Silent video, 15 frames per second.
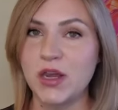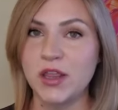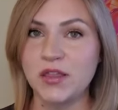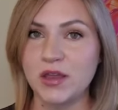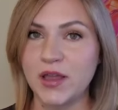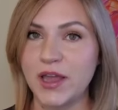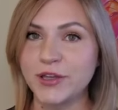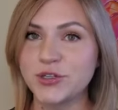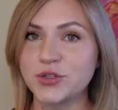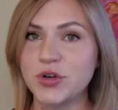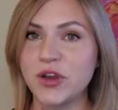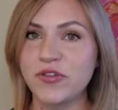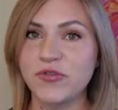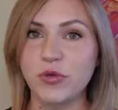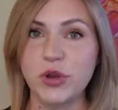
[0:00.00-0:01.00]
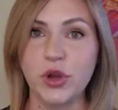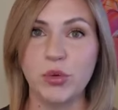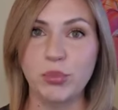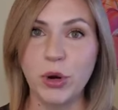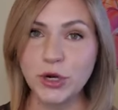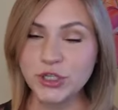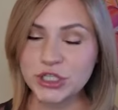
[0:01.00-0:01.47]
anything extra for
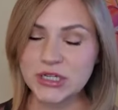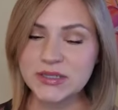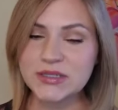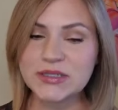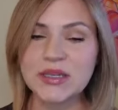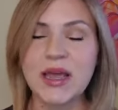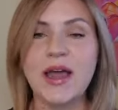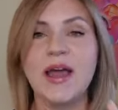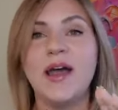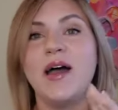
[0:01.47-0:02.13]
your purchase.